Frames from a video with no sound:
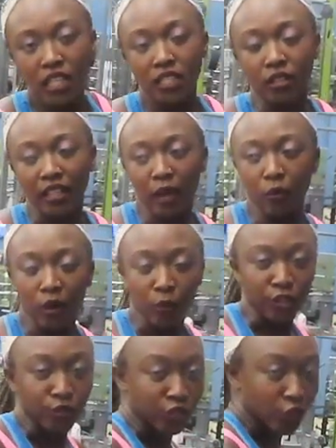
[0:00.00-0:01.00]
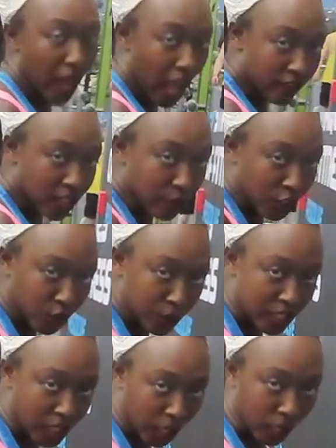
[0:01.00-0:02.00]
so that way when you do have some
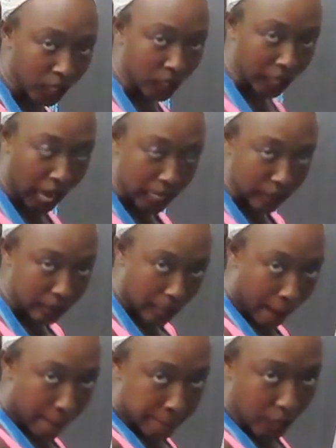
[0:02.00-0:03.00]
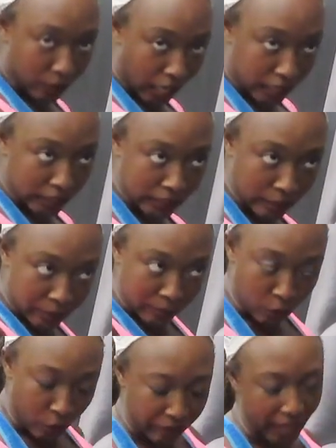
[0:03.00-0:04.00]
glutes here, hit a cut. Poke out a little bit
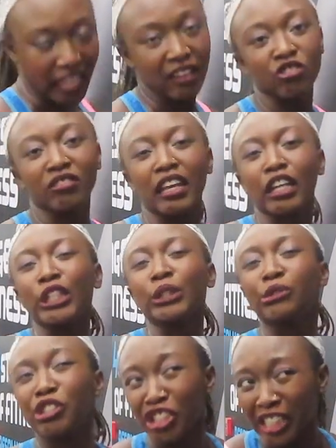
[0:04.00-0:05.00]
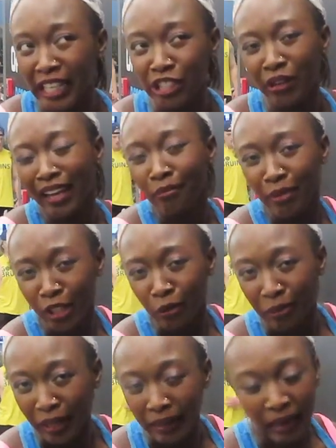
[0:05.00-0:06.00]
more, they give you that illusion that you got a bigger
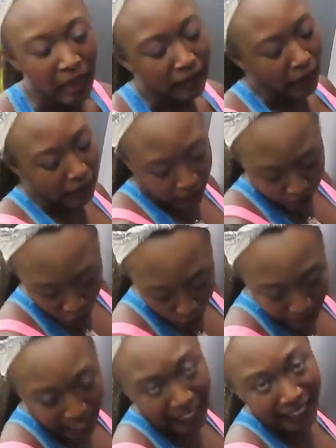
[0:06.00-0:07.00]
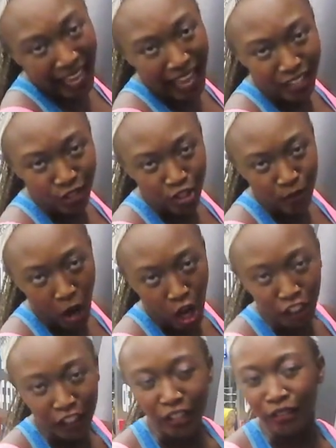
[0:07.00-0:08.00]
butt. Like if your like thighs are
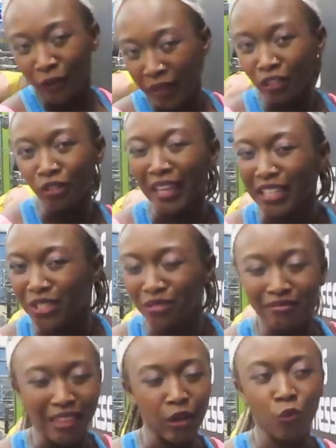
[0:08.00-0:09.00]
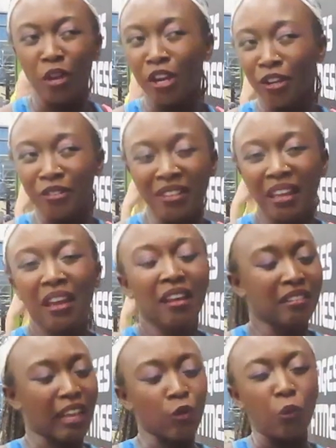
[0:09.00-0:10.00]
smaller, you know, that little like like weird
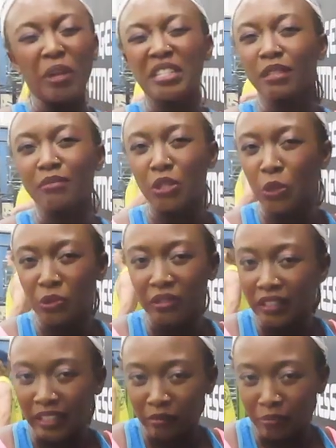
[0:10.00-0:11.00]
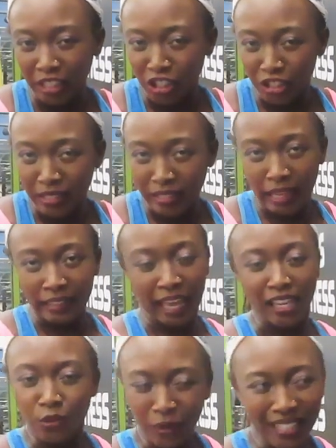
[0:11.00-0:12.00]
like wisdom tooth looking bitches, like
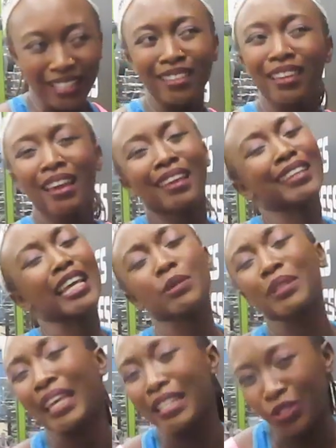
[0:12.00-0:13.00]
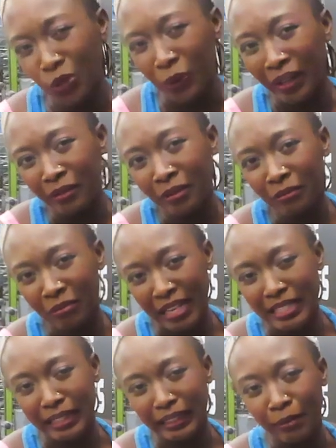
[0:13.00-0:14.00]
that's what that's what that's doing
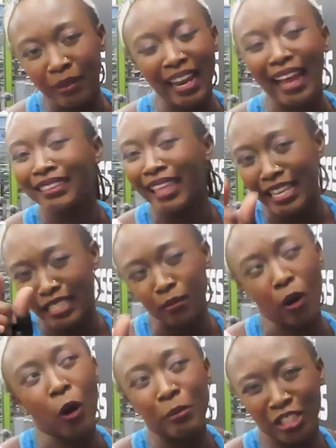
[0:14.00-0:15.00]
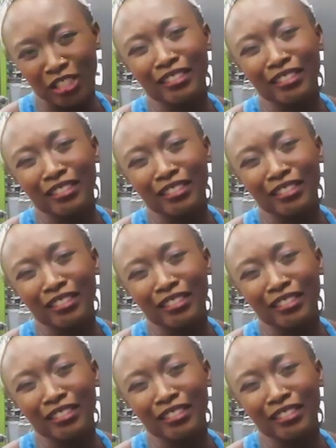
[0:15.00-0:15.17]
basically, but not that small, but